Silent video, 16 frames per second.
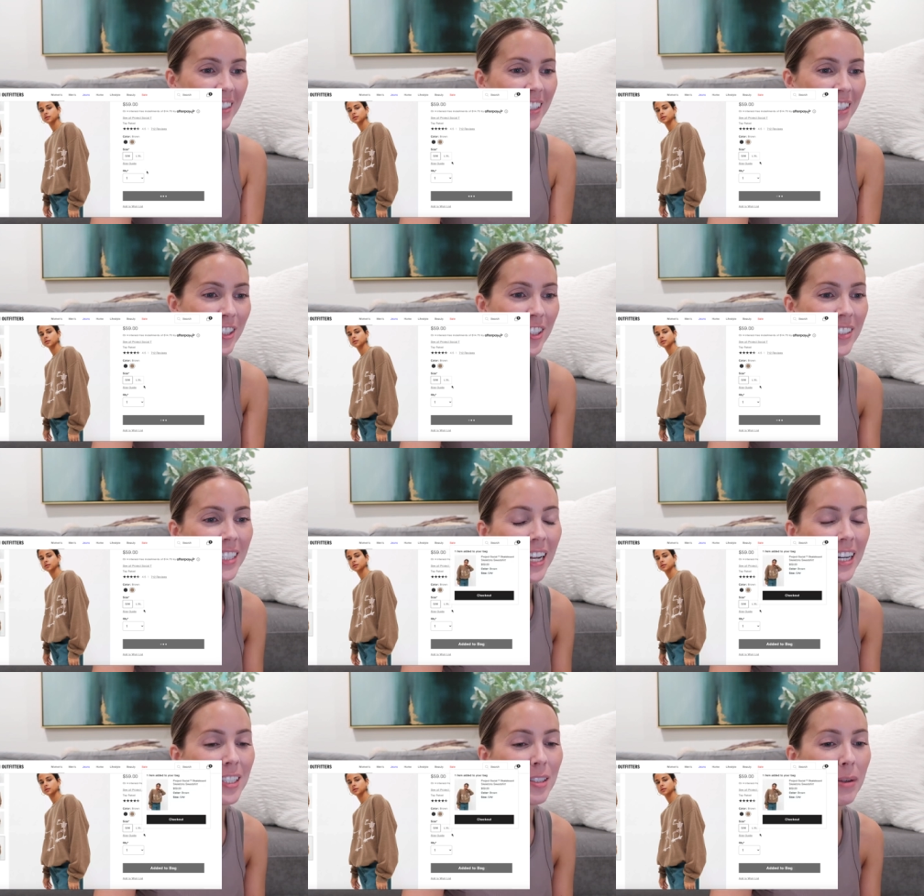Let's just
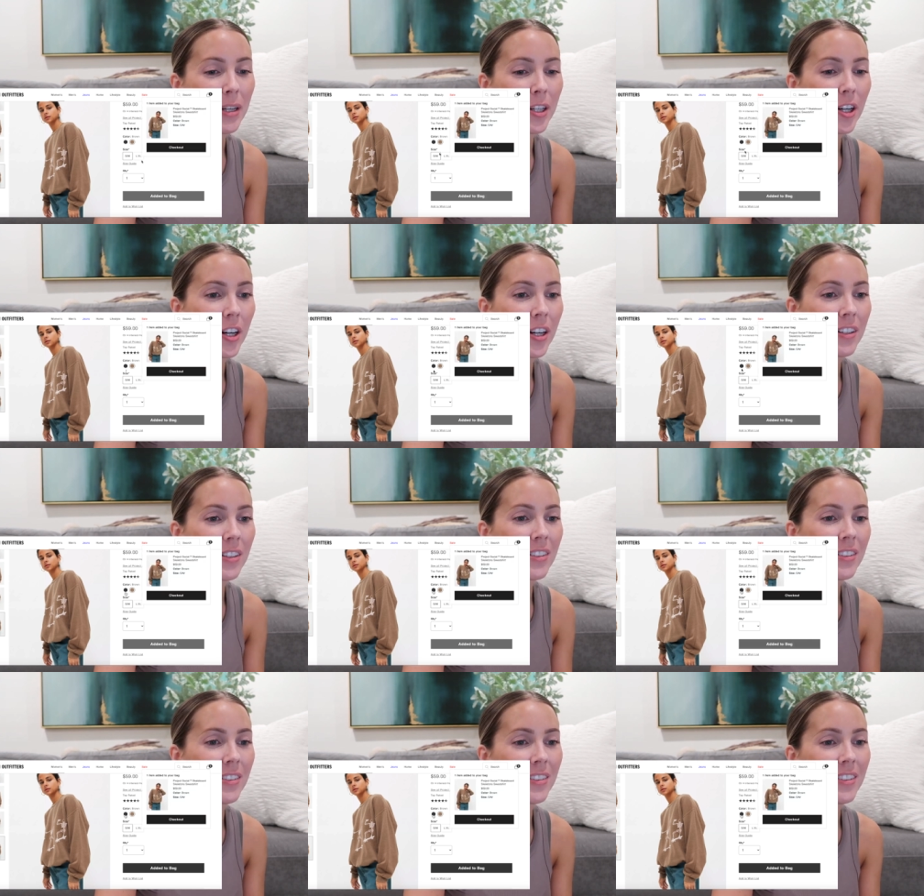add it to my cart,
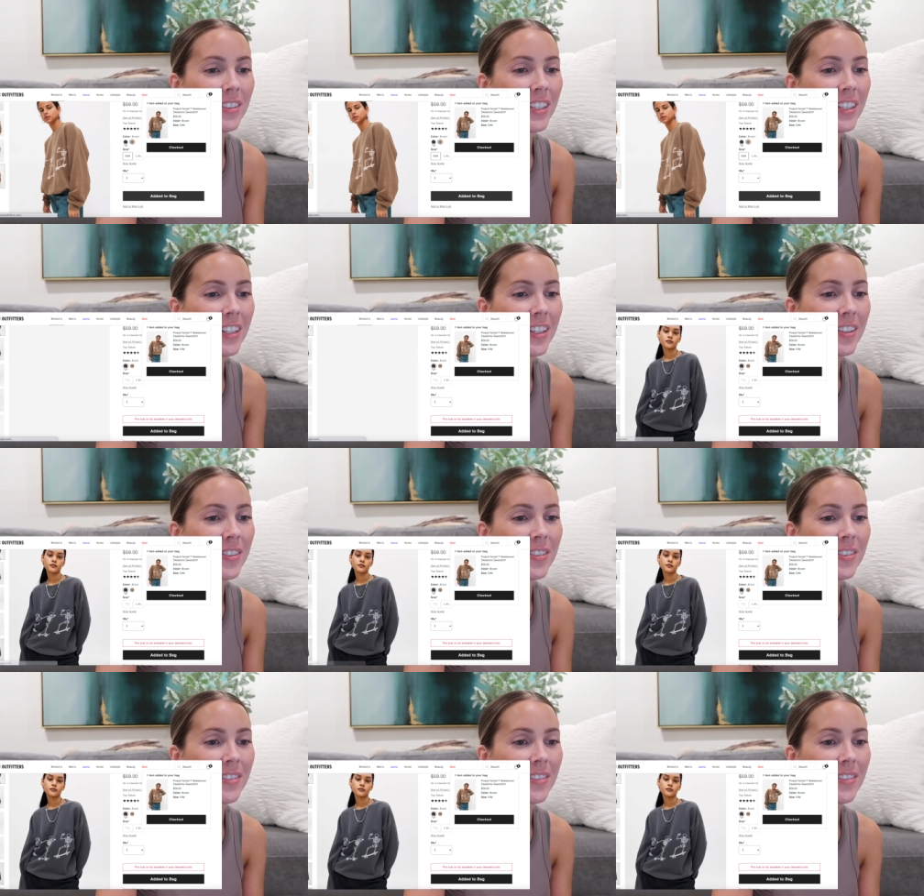you know?